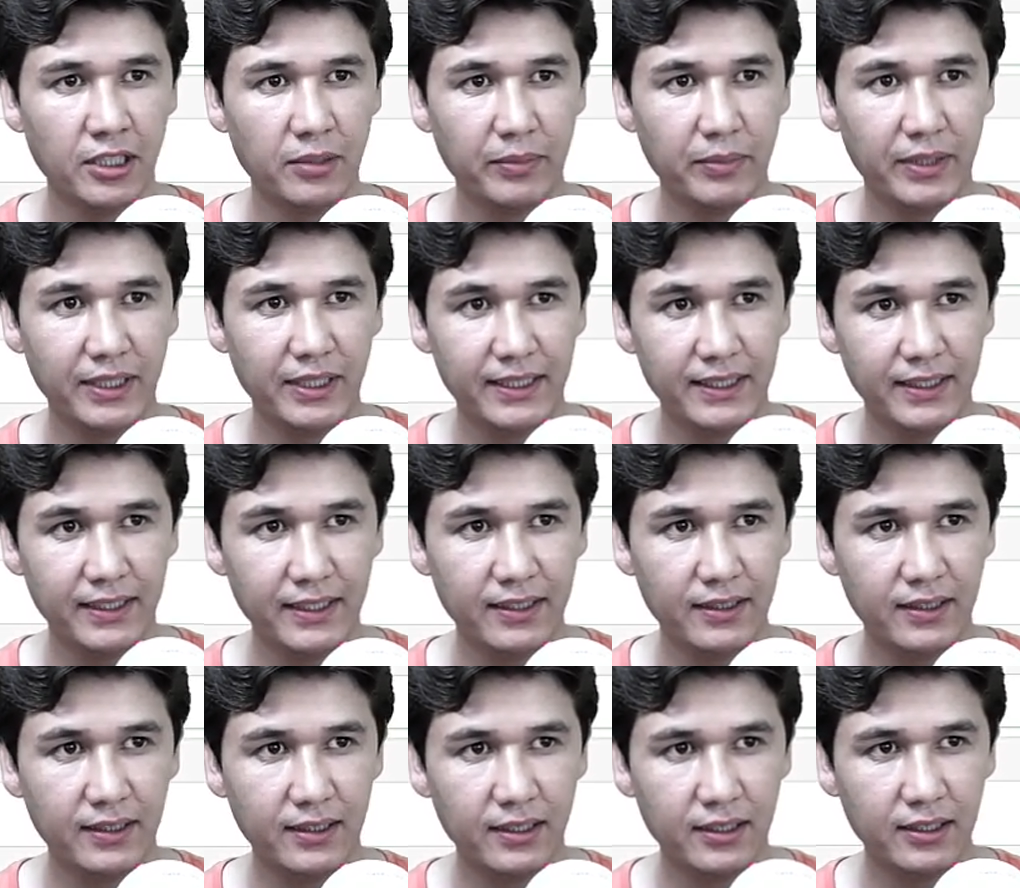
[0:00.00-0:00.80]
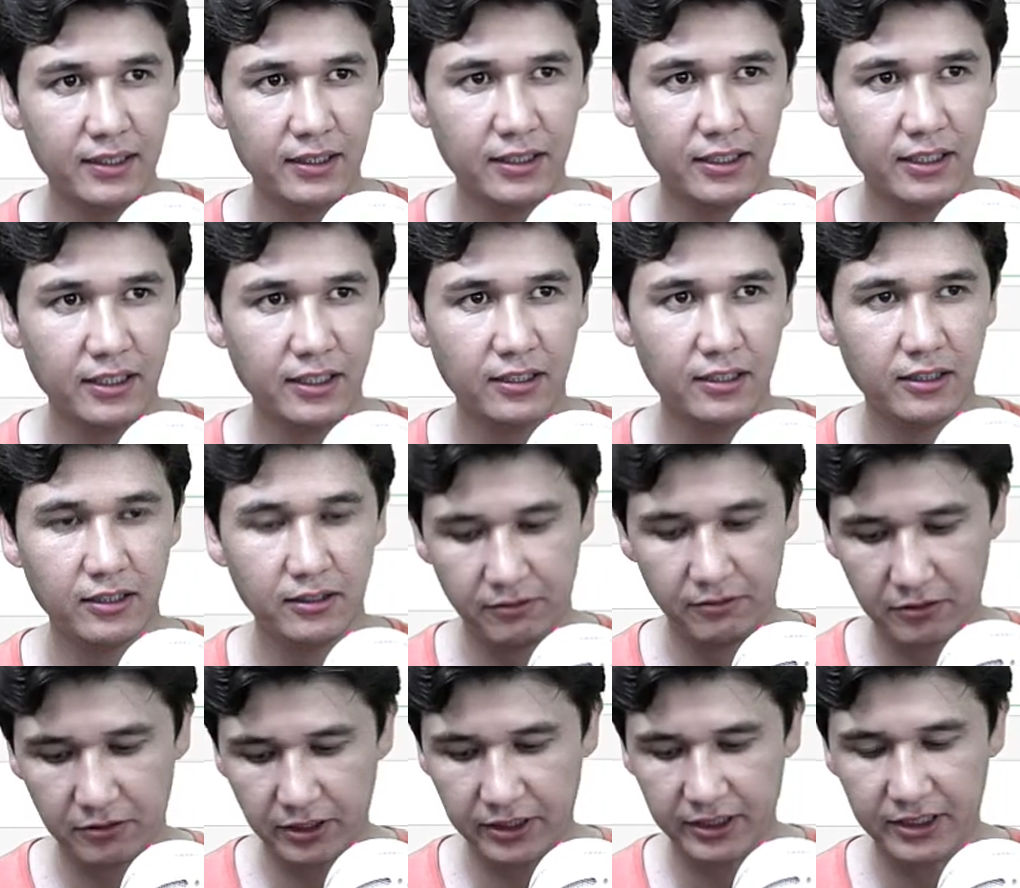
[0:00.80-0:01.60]
But here
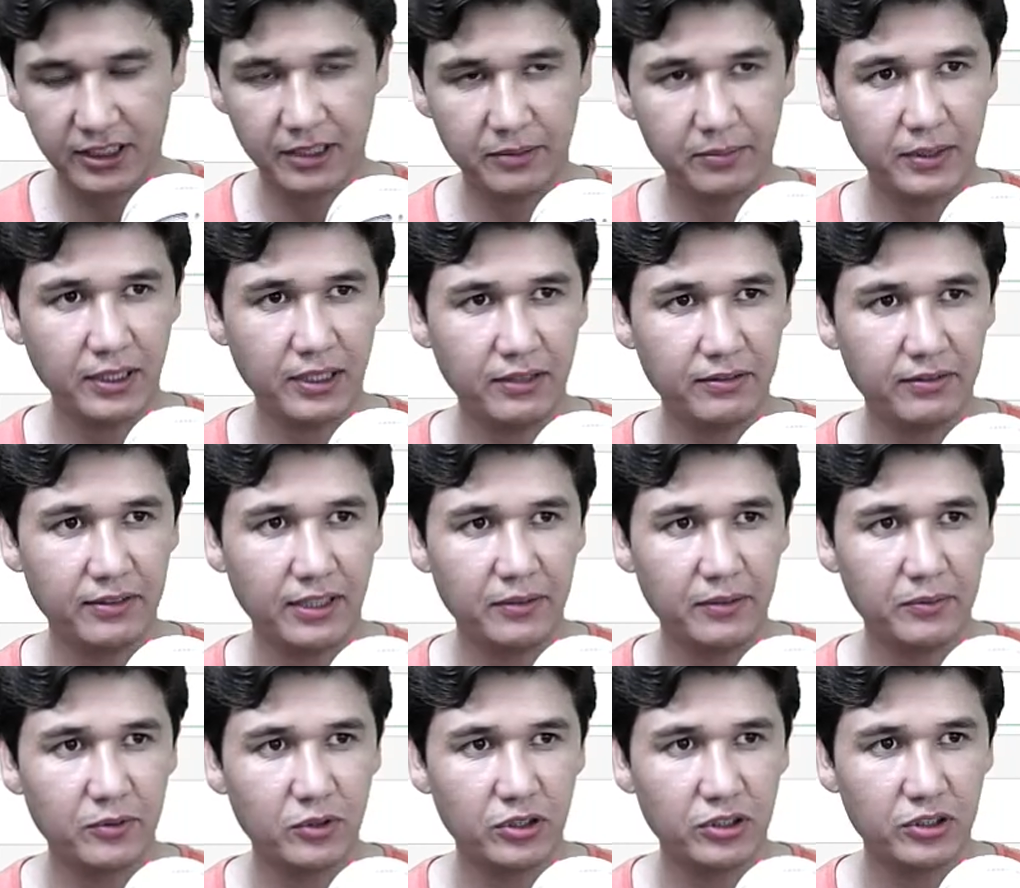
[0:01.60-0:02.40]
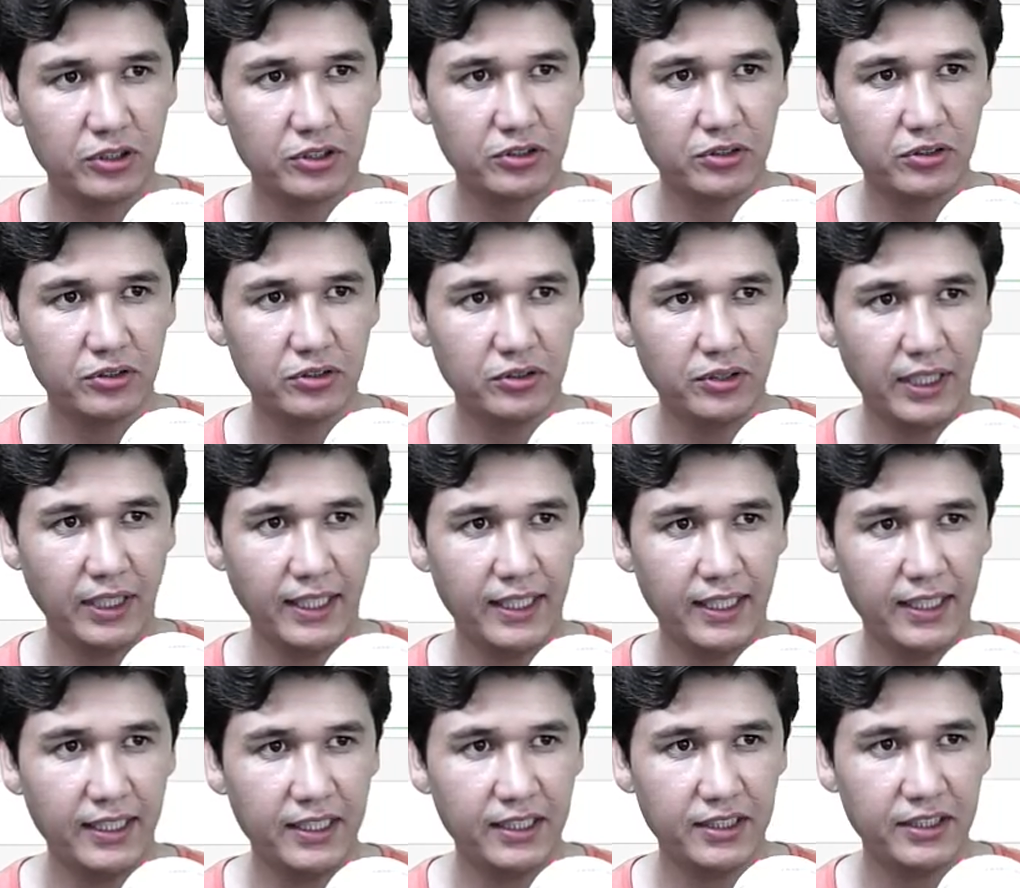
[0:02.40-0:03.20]
for example, if I'm going to
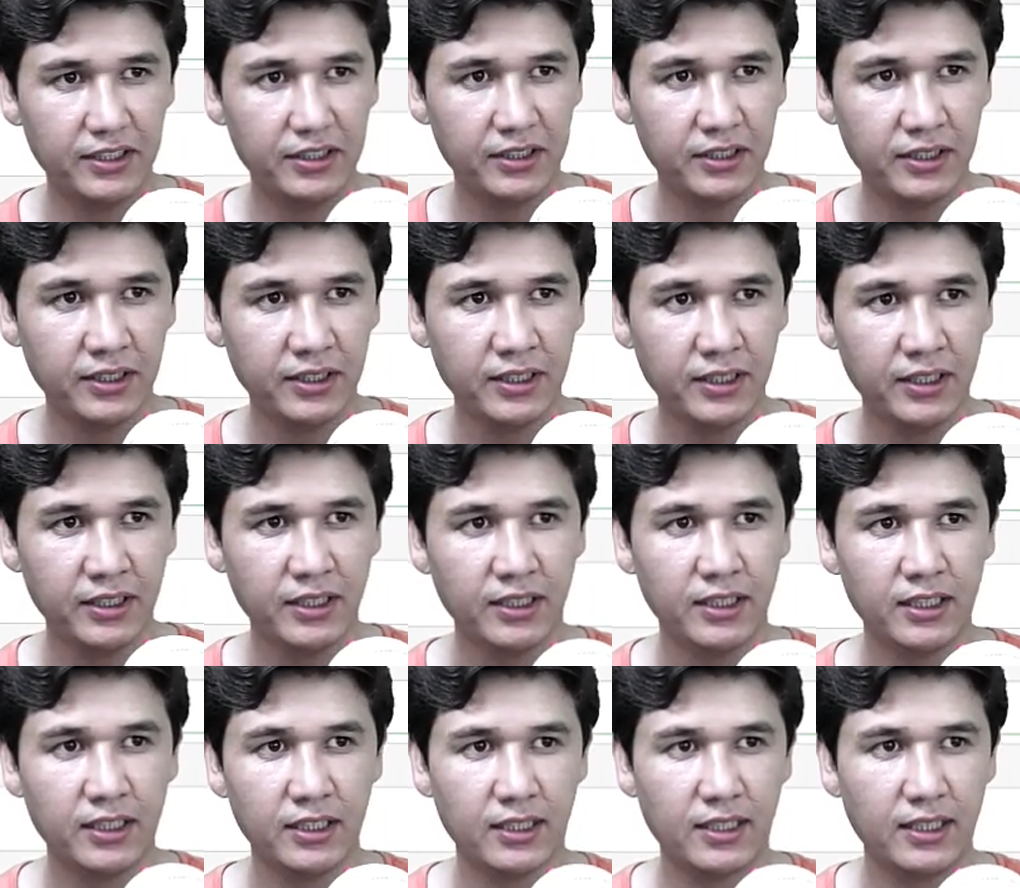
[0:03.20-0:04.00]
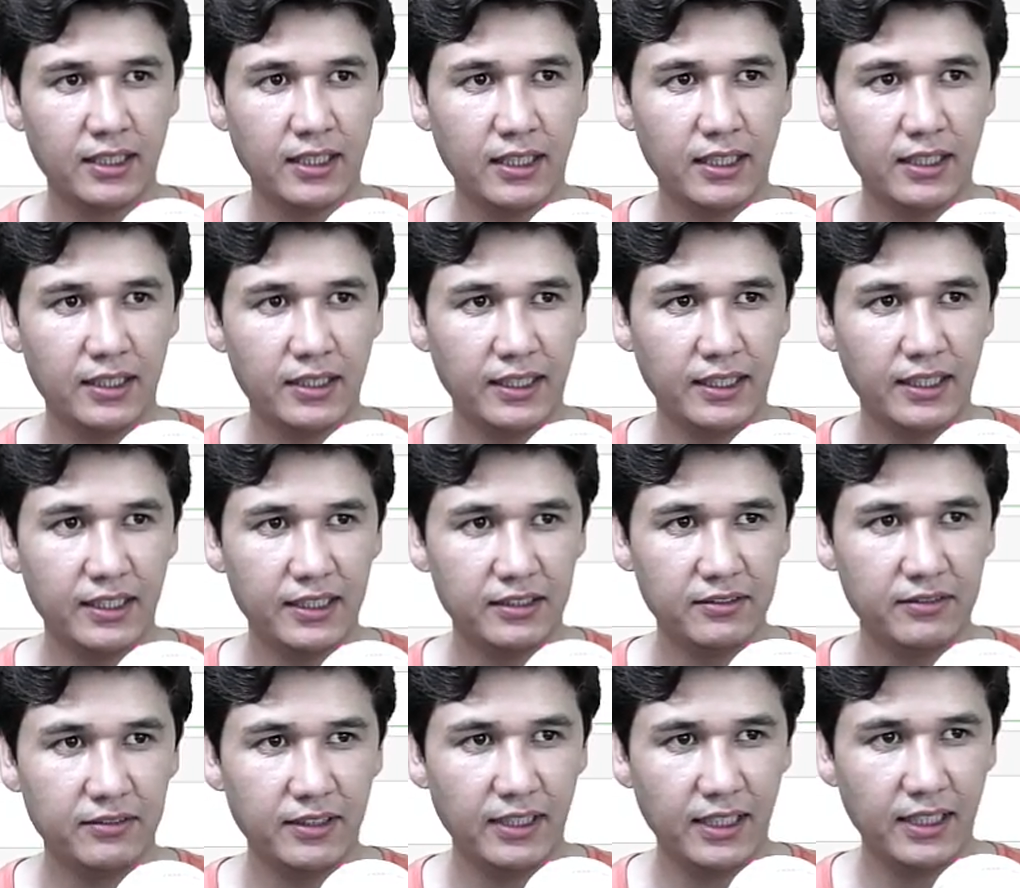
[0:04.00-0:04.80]
add color
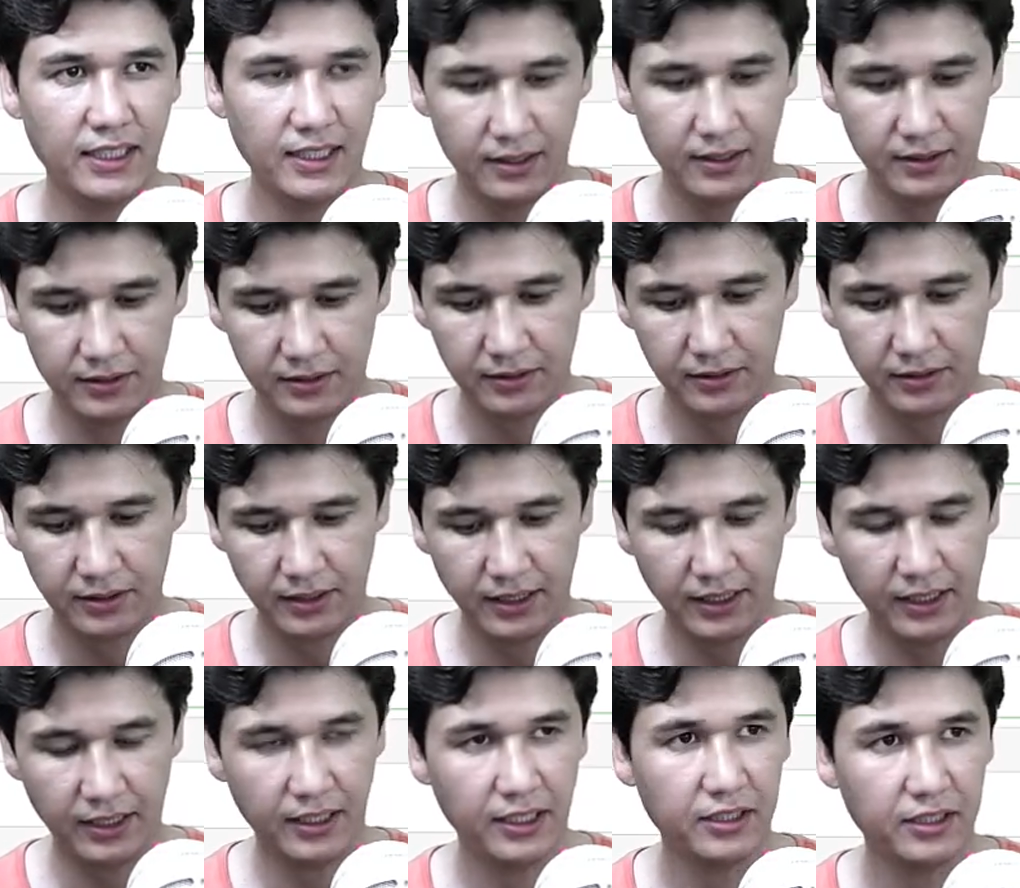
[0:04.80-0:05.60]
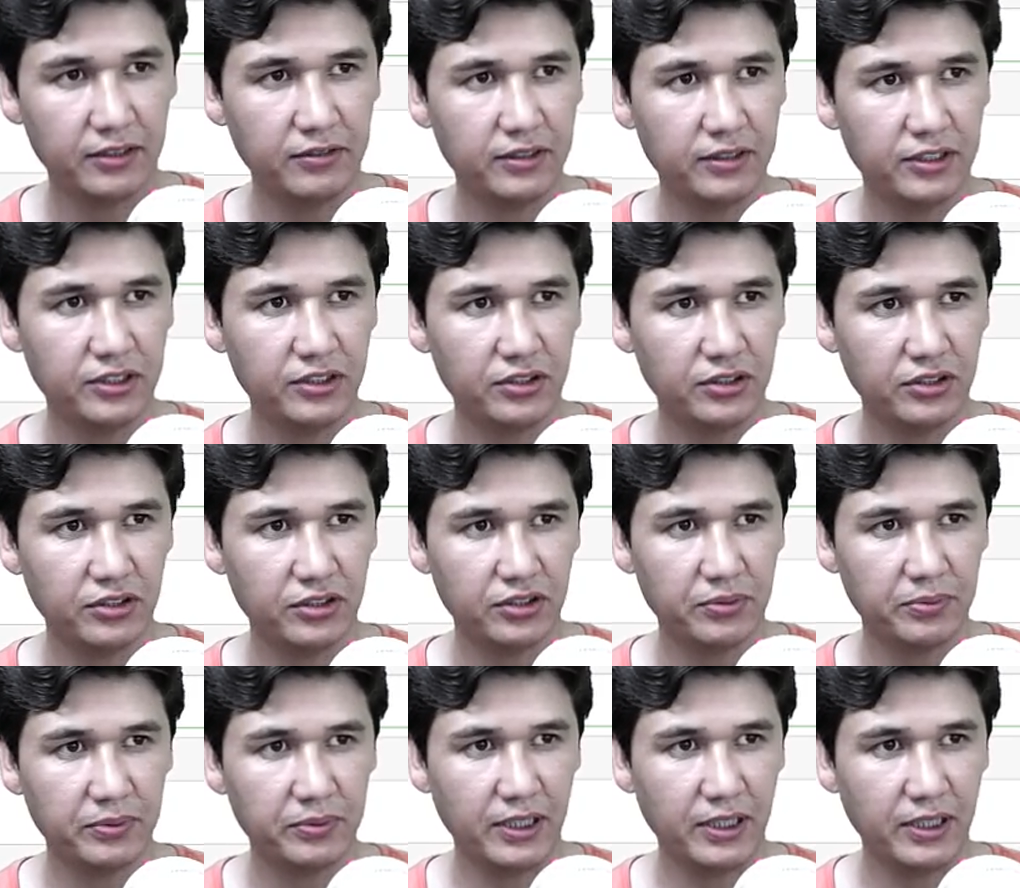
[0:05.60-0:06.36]
as well, and which should be